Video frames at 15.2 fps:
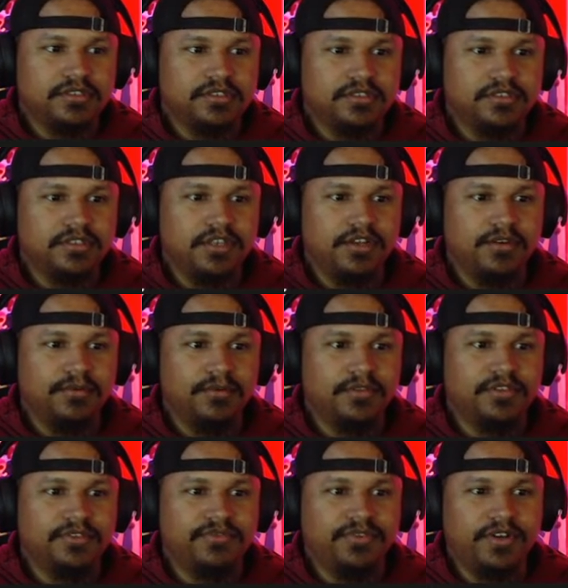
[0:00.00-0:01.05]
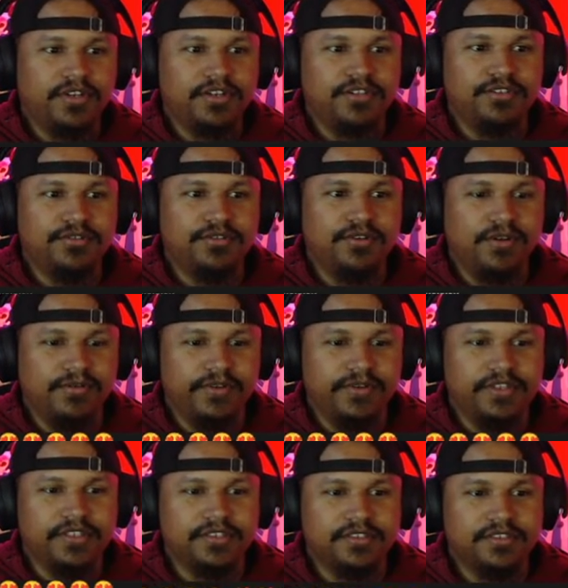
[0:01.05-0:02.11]
Leon, what the fuck are you
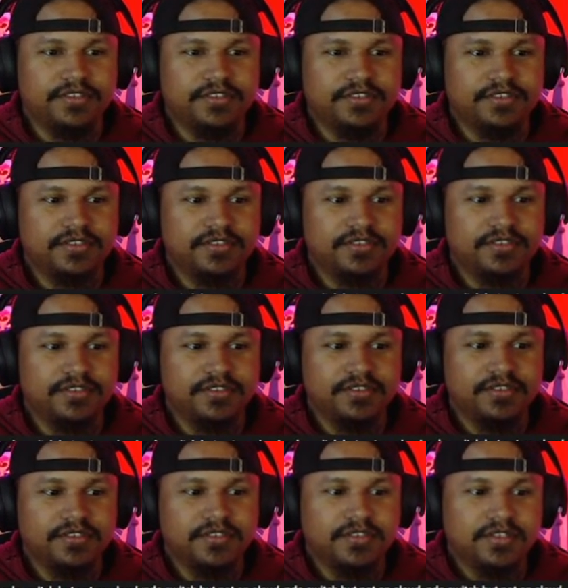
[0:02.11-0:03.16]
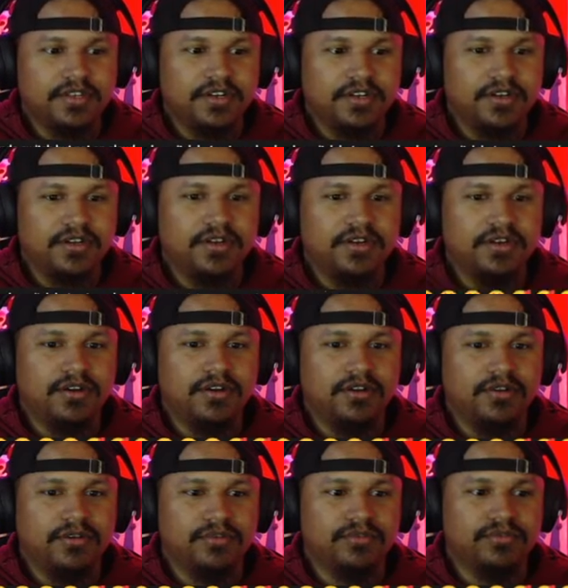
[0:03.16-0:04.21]
going? Hey. Oh.